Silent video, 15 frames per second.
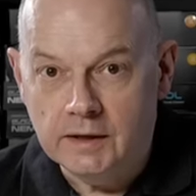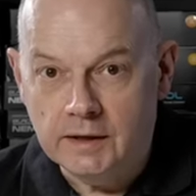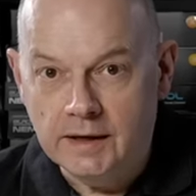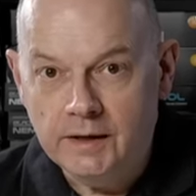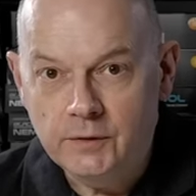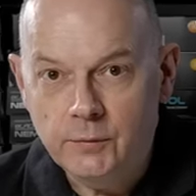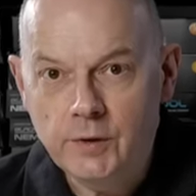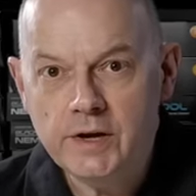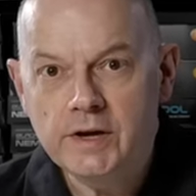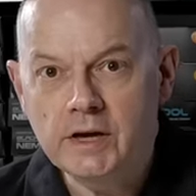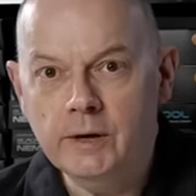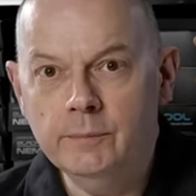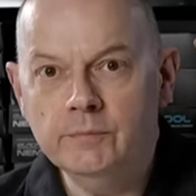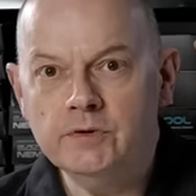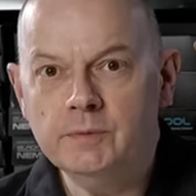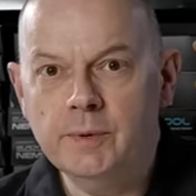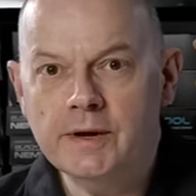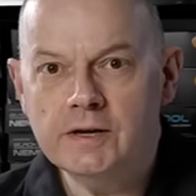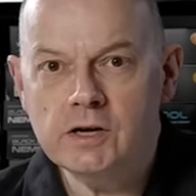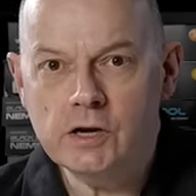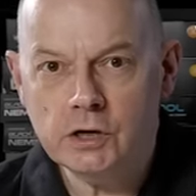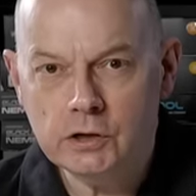And we come to my
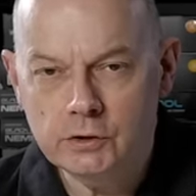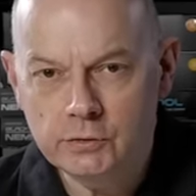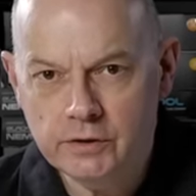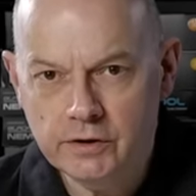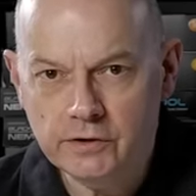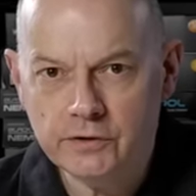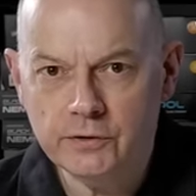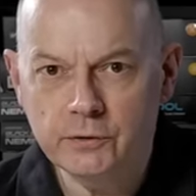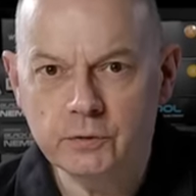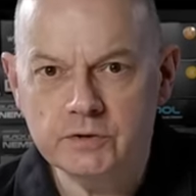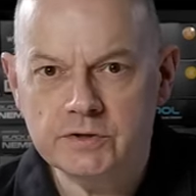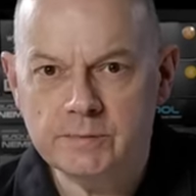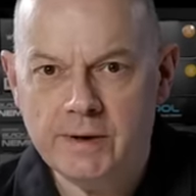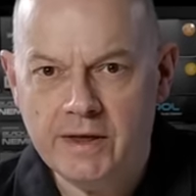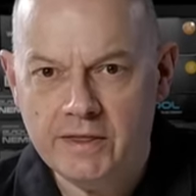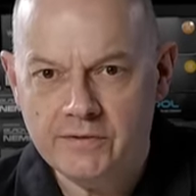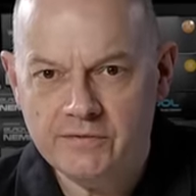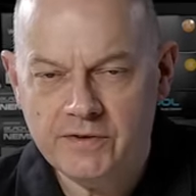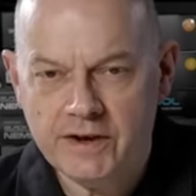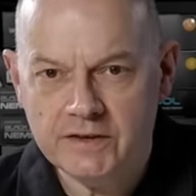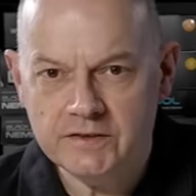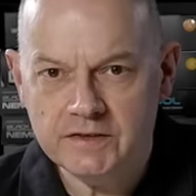concluding thoughts about the
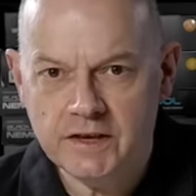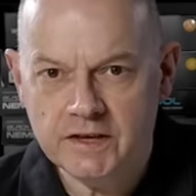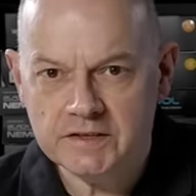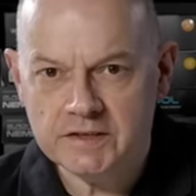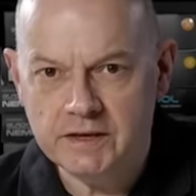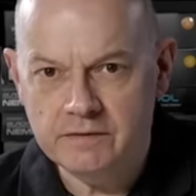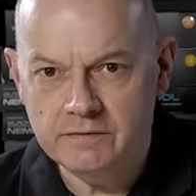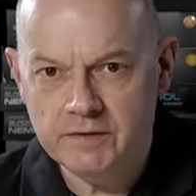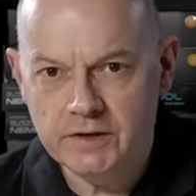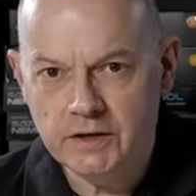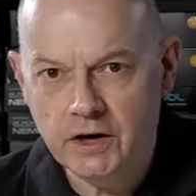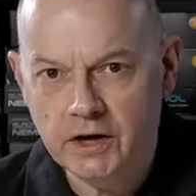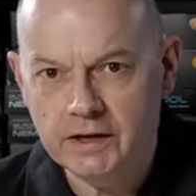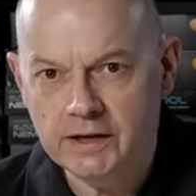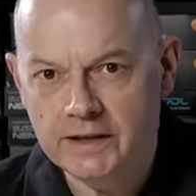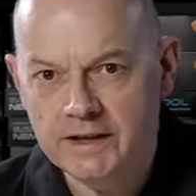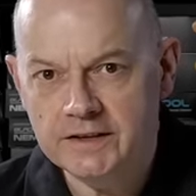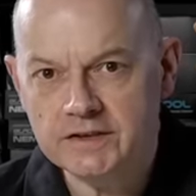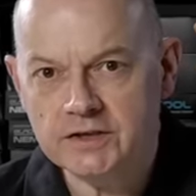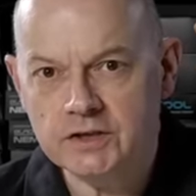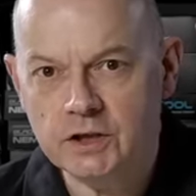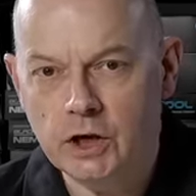Phanteks NV9 and let's
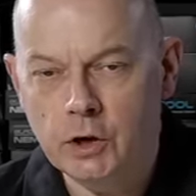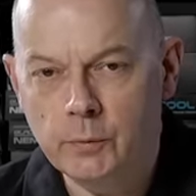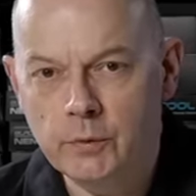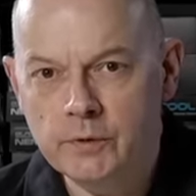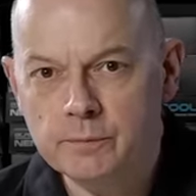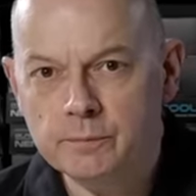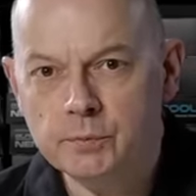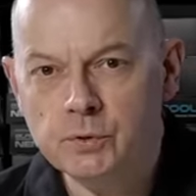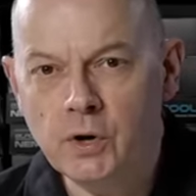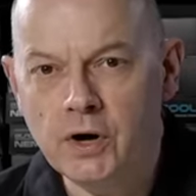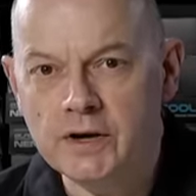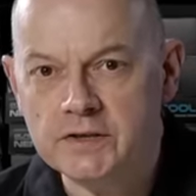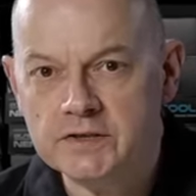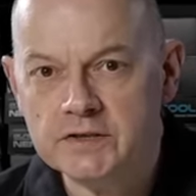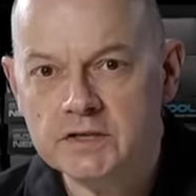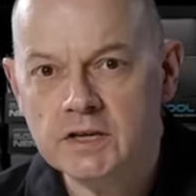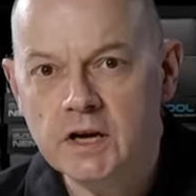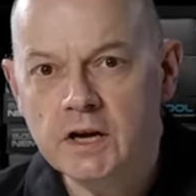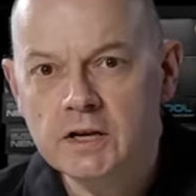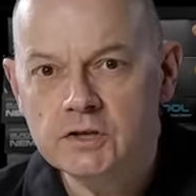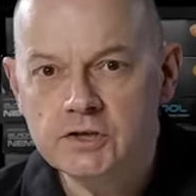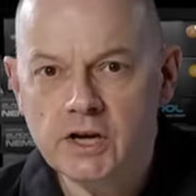start with price.
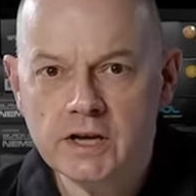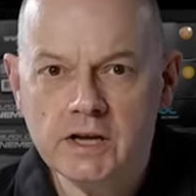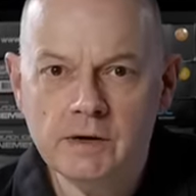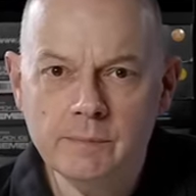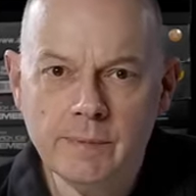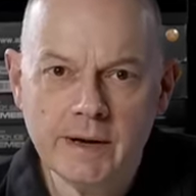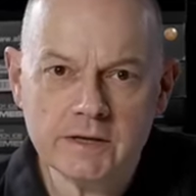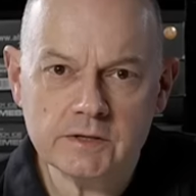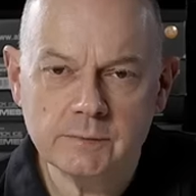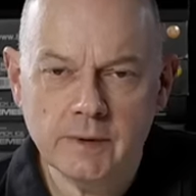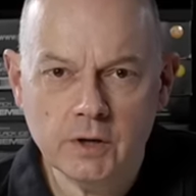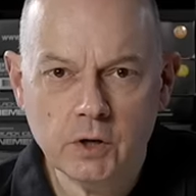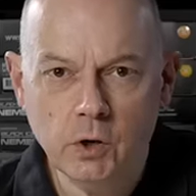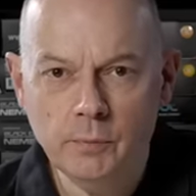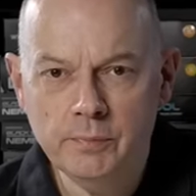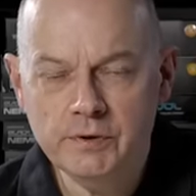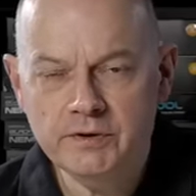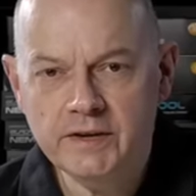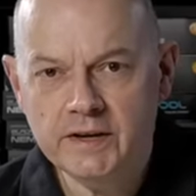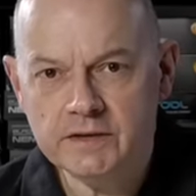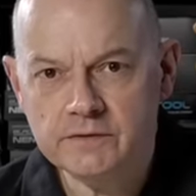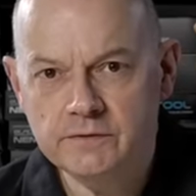Checking back to my
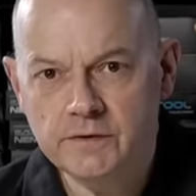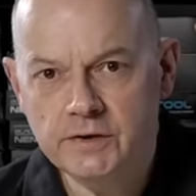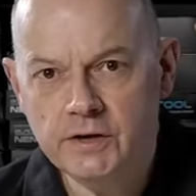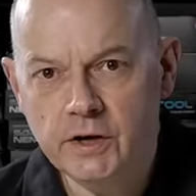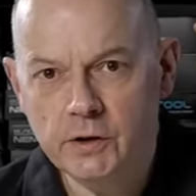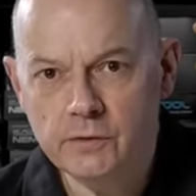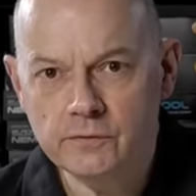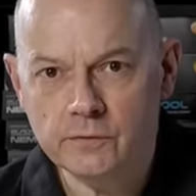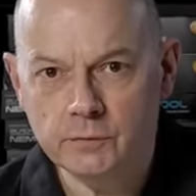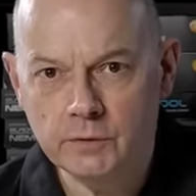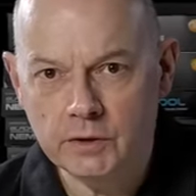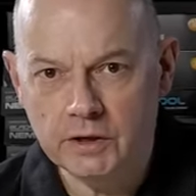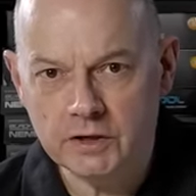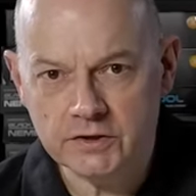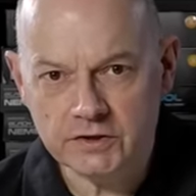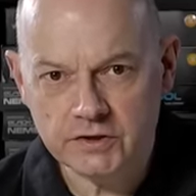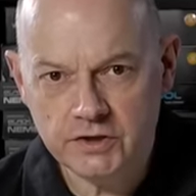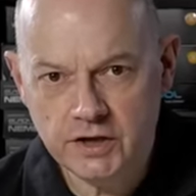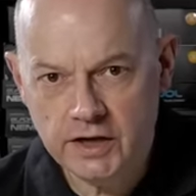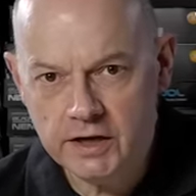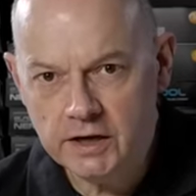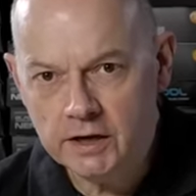Computex video from last
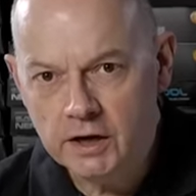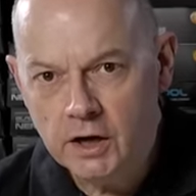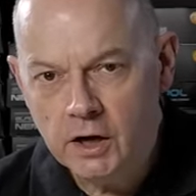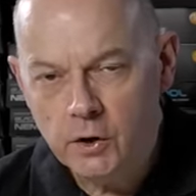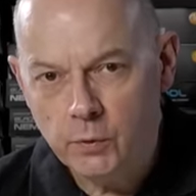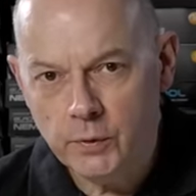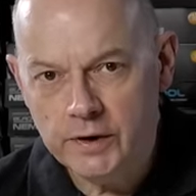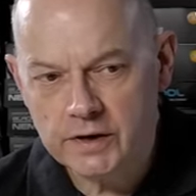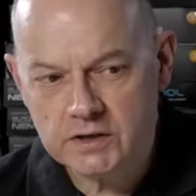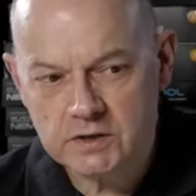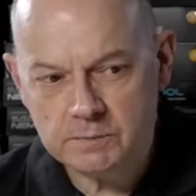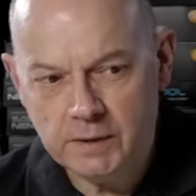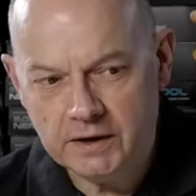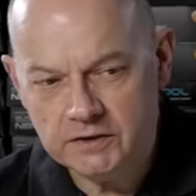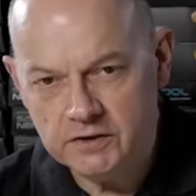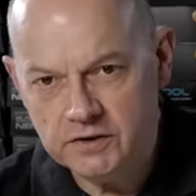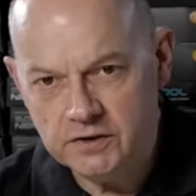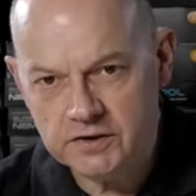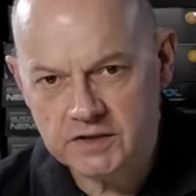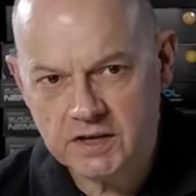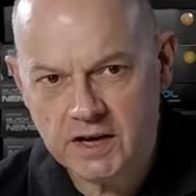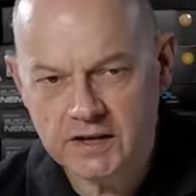year, we expected
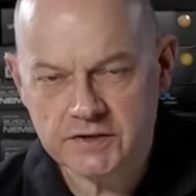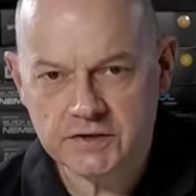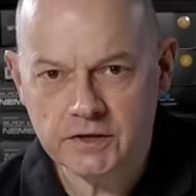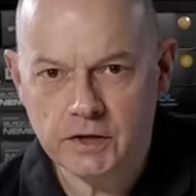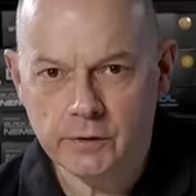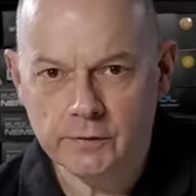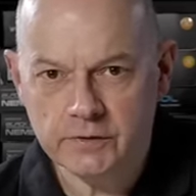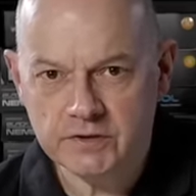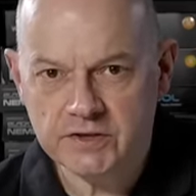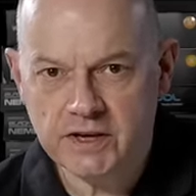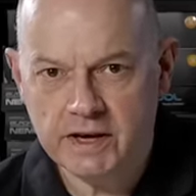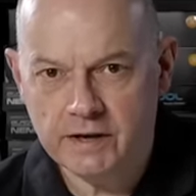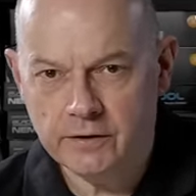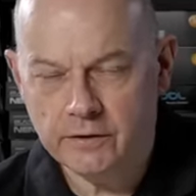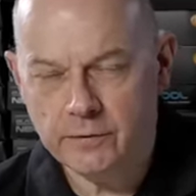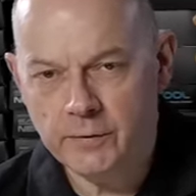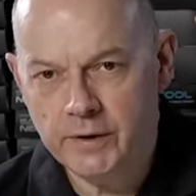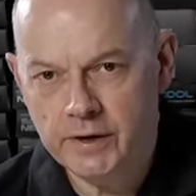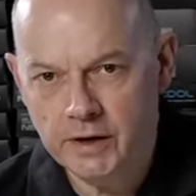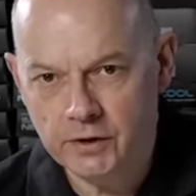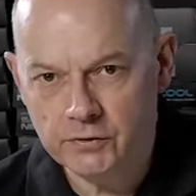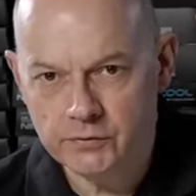this case to go on sale at
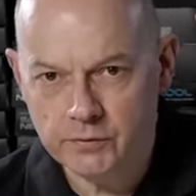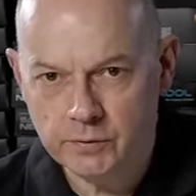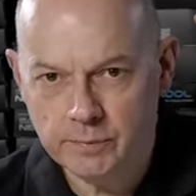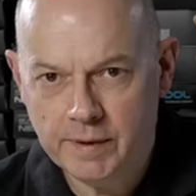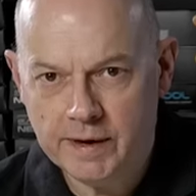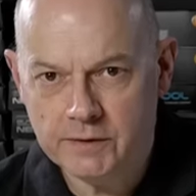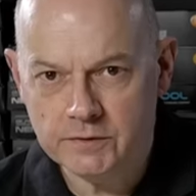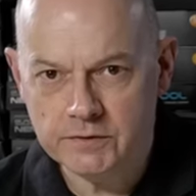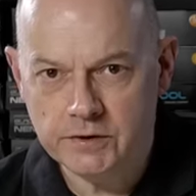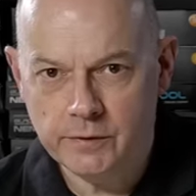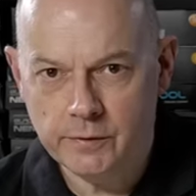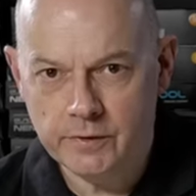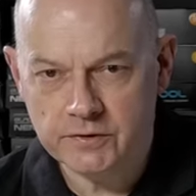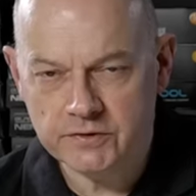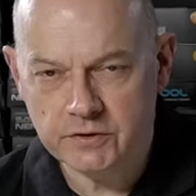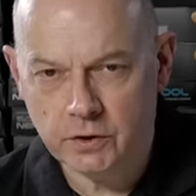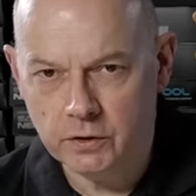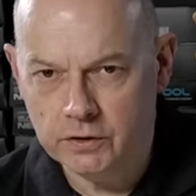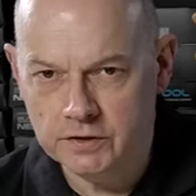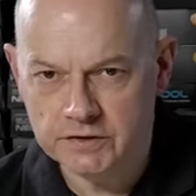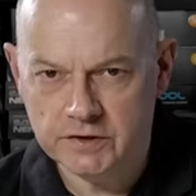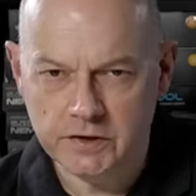£300, euros,
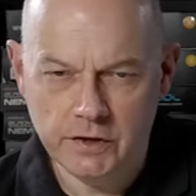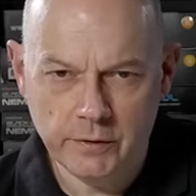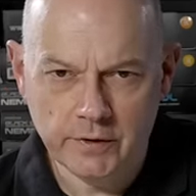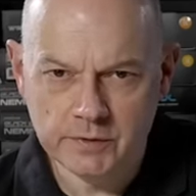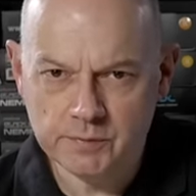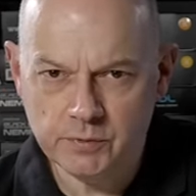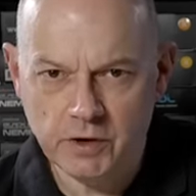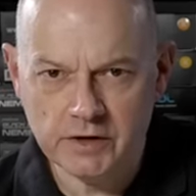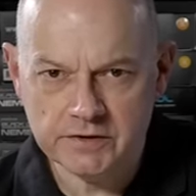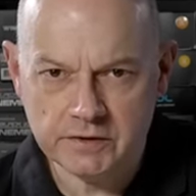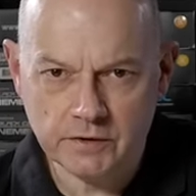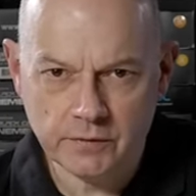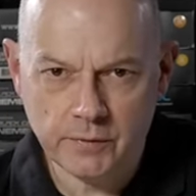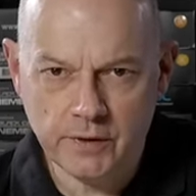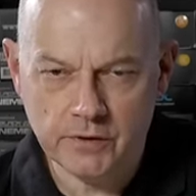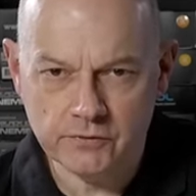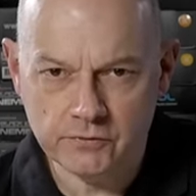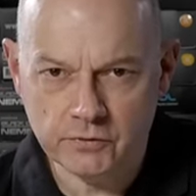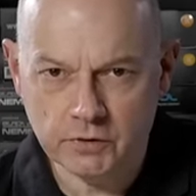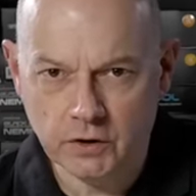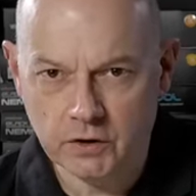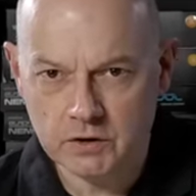dollars, a US price of
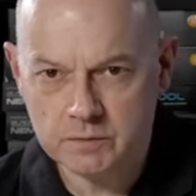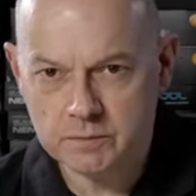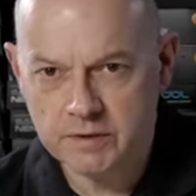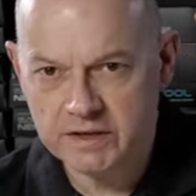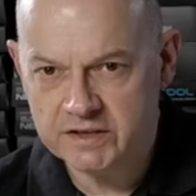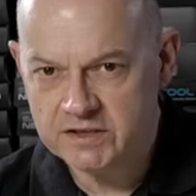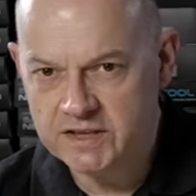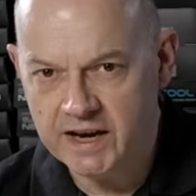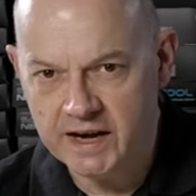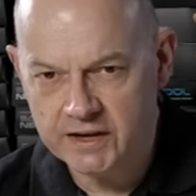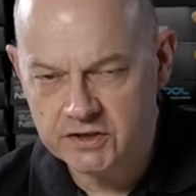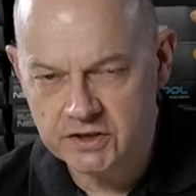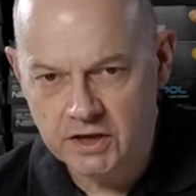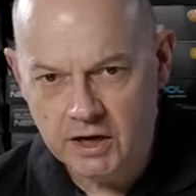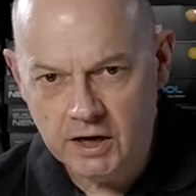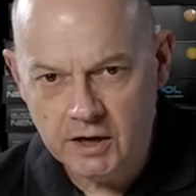$300 plus tax.